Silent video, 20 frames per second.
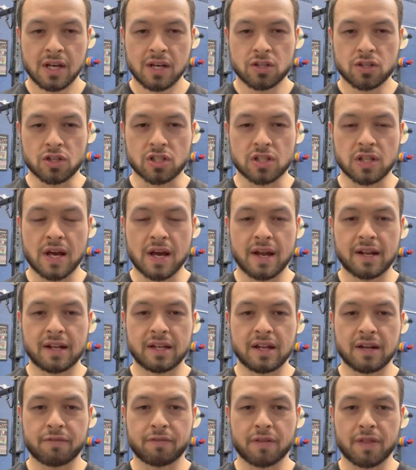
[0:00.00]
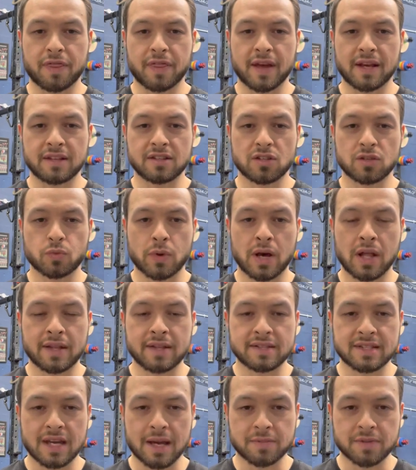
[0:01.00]
Just learning different things as well
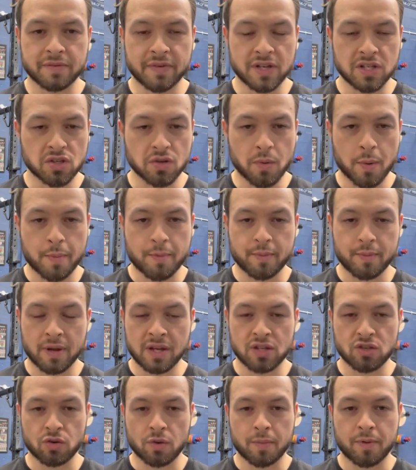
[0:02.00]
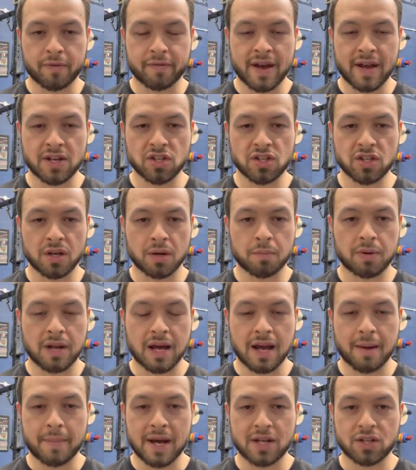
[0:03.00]
in terms of injury prevention,
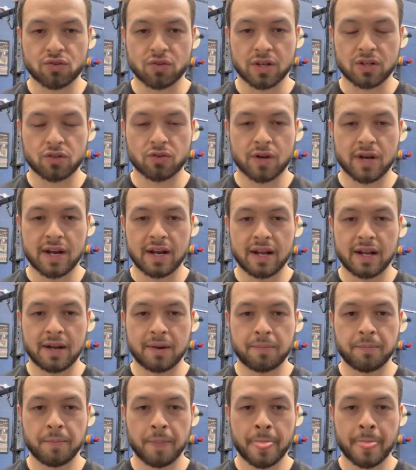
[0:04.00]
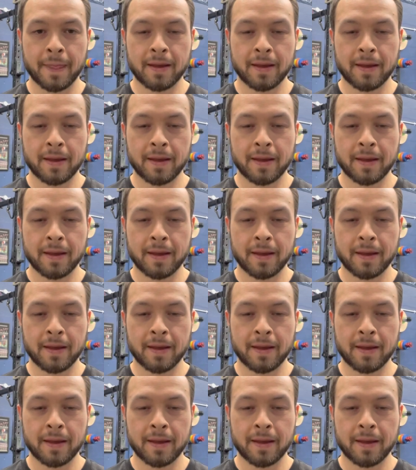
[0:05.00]
plyometric training,